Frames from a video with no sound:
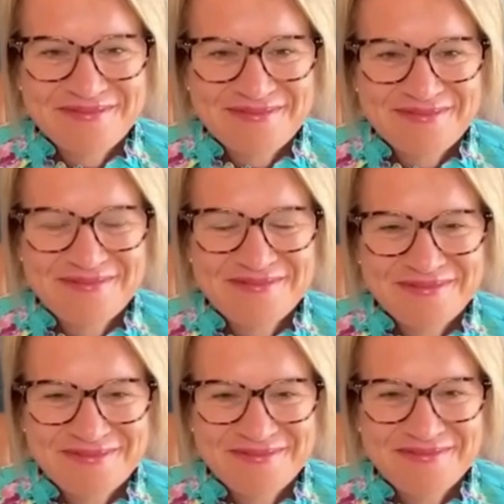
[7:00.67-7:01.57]

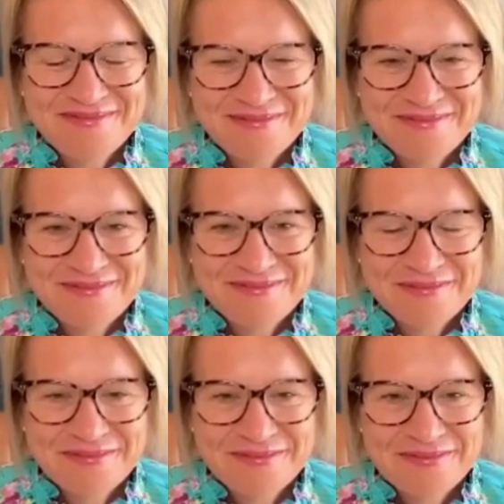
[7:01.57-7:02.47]

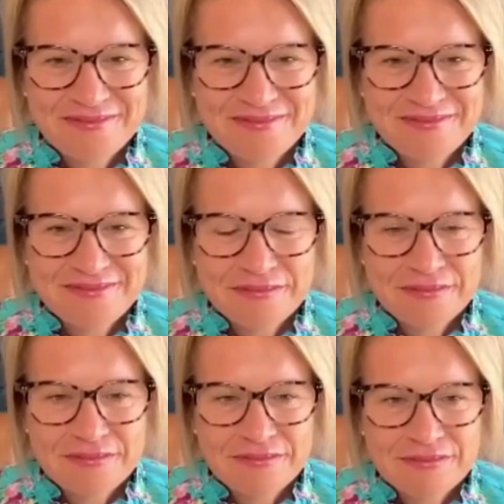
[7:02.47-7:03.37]

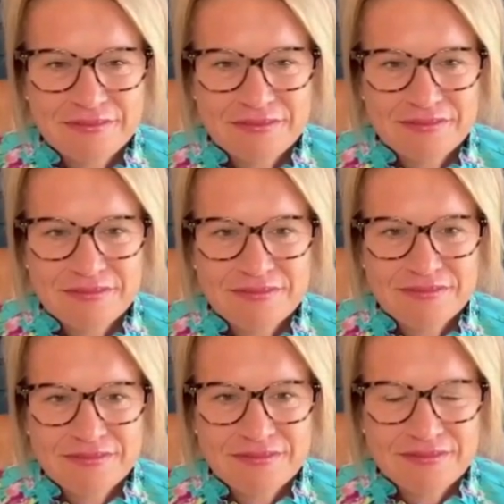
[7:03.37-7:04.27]

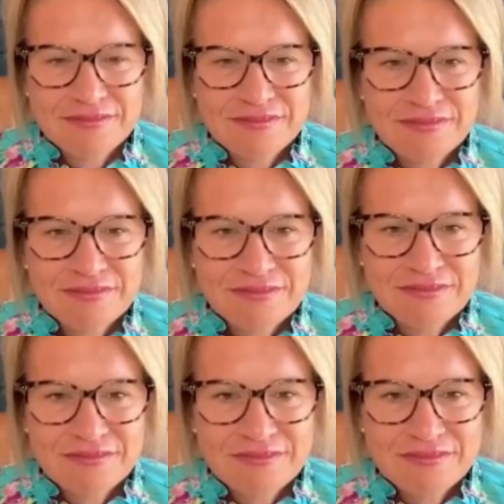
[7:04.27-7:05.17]

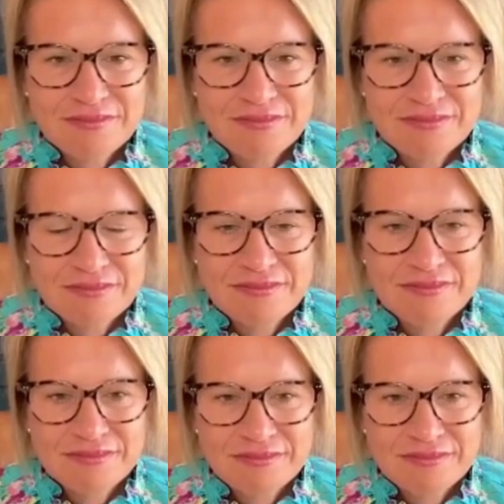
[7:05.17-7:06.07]

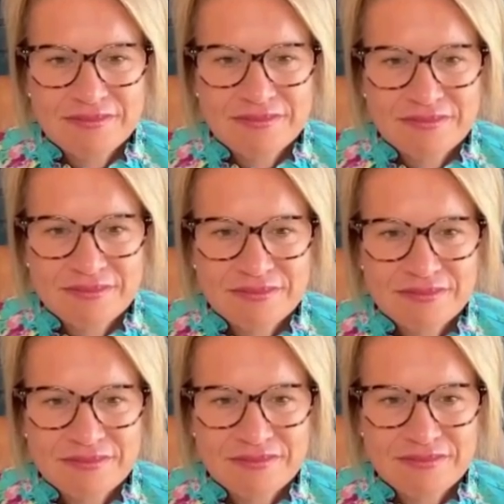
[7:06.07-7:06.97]

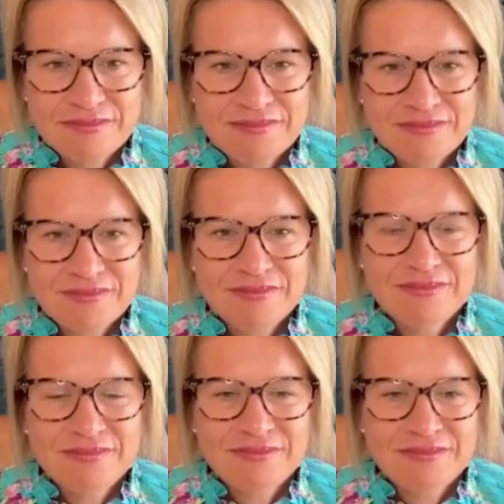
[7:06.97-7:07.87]

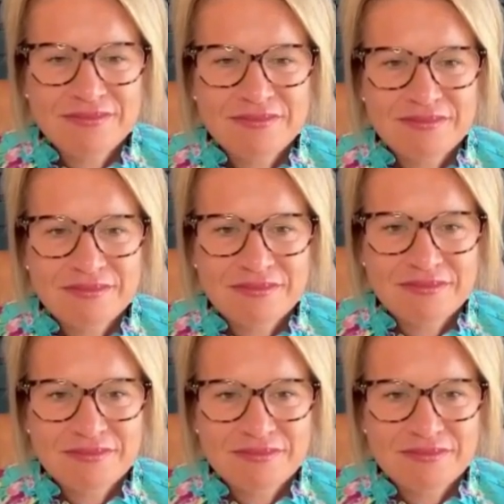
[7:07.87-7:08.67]
The person shown says nothing.